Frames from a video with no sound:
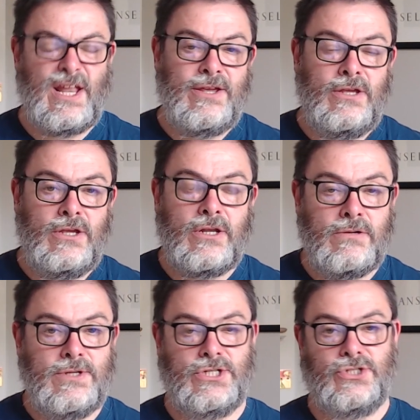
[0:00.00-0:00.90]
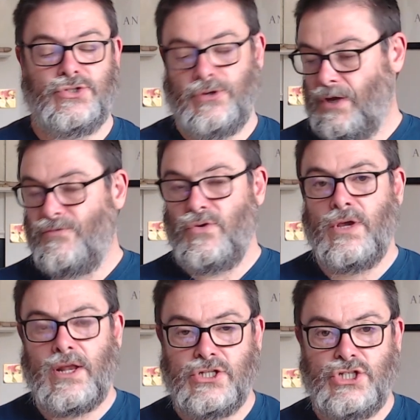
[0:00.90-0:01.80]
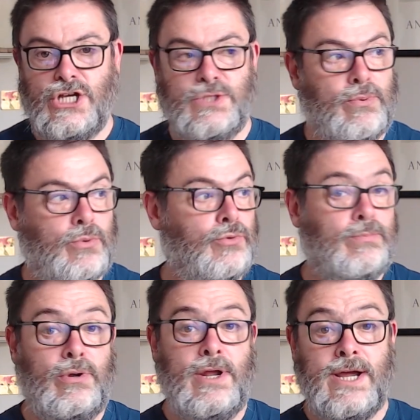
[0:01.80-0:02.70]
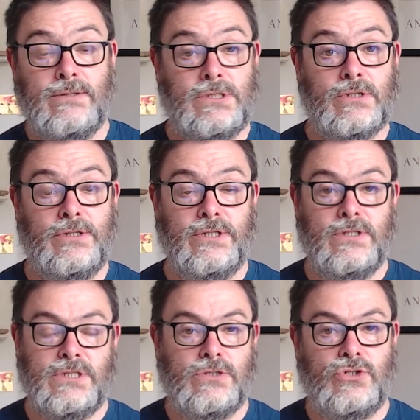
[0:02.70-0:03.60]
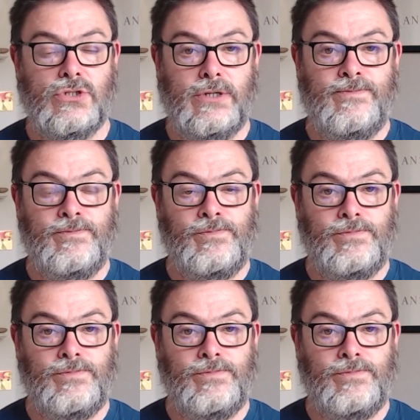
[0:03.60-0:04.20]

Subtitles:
Now, you know this is true. If you get a chess ball and put it outside in the sunshine,